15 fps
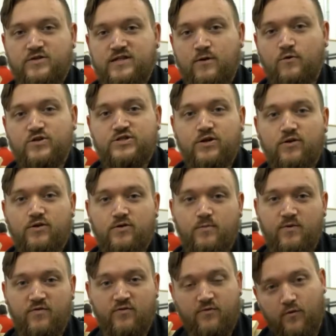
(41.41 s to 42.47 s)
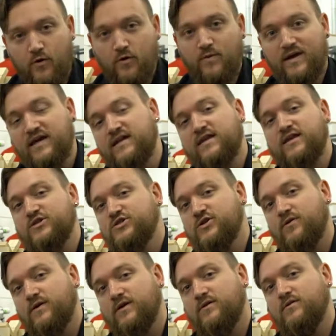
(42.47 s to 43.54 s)
first thing we'll show you before we get into
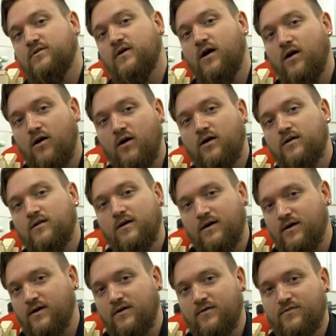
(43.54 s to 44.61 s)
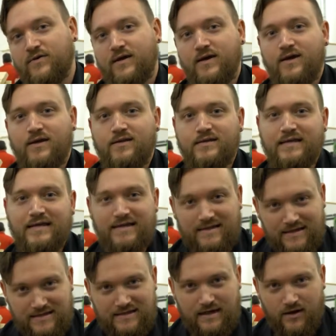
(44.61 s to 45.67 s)
showing you all of the
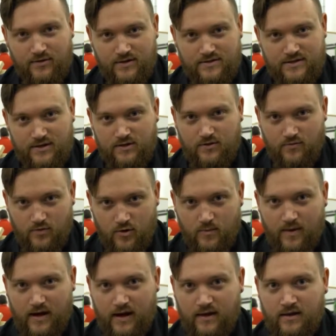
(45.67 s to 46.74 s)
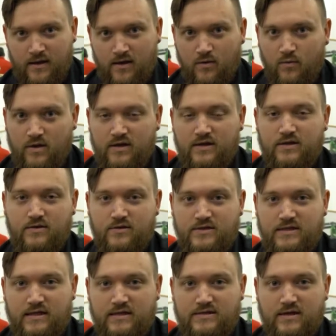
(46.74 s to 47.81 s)
inlets and outlets on your robot, one of
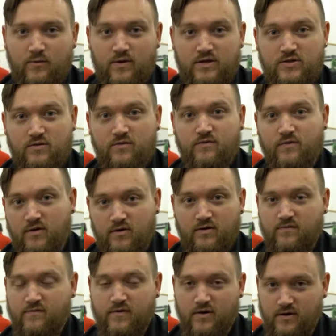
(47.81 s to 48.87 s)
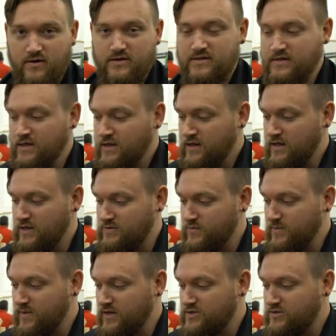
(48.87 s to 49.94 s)
those things that we do very first is
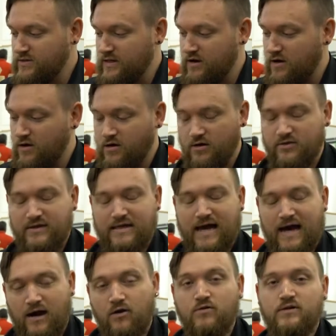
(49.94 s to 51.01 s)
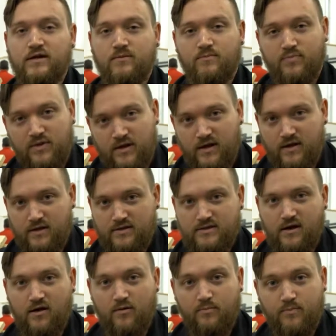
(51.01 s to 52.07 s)
we make sure that all the outlet
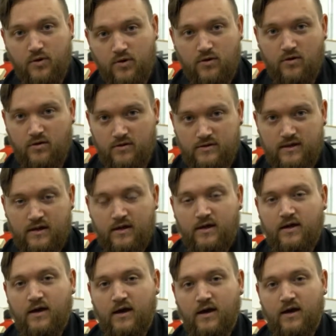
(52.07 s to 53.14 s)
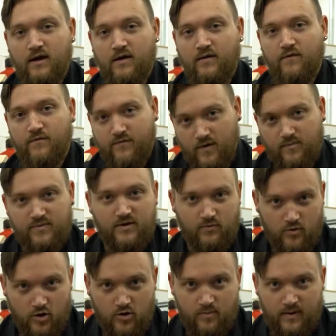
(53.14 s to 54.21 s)
plugs are pulled uh, from
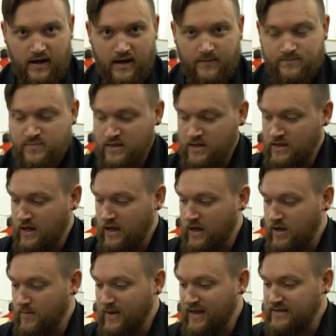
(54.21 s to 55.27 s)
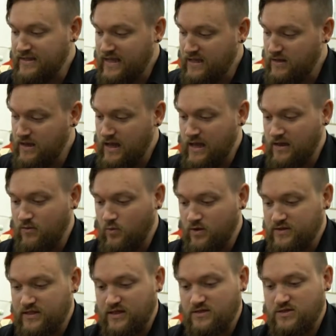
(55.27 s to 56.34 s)
the robot. Um, and then uh,
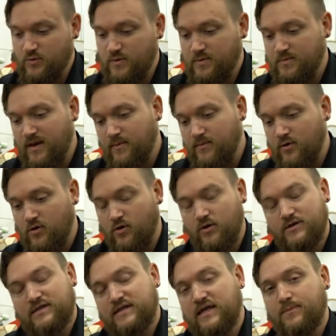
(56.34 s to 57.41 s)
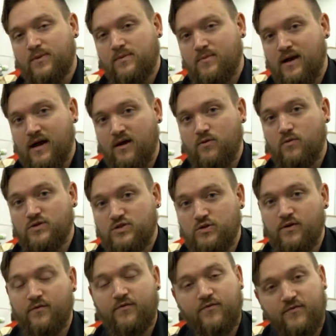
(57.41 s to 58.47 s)
one thing to remember or to keep in mind once
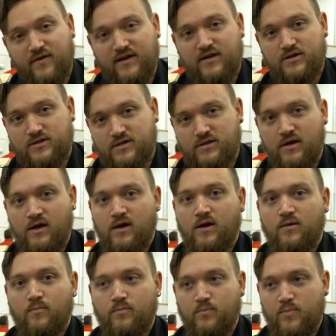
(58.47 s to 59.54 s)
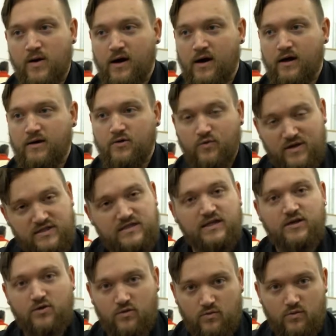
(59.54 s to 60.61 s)
you have finished uh,
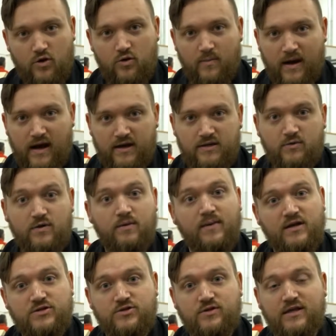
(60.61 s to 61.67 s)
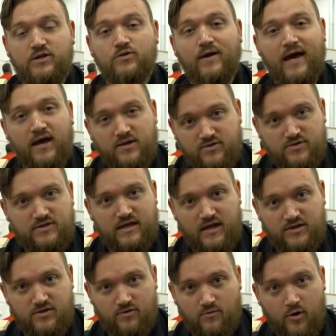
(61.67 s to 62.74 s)
greasing your robot. You wanna make sure that you
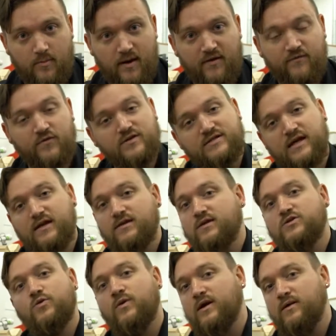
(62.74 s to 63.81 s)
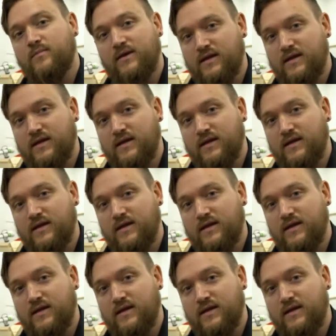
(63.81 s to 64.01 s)
exercise your robot for 10 to 20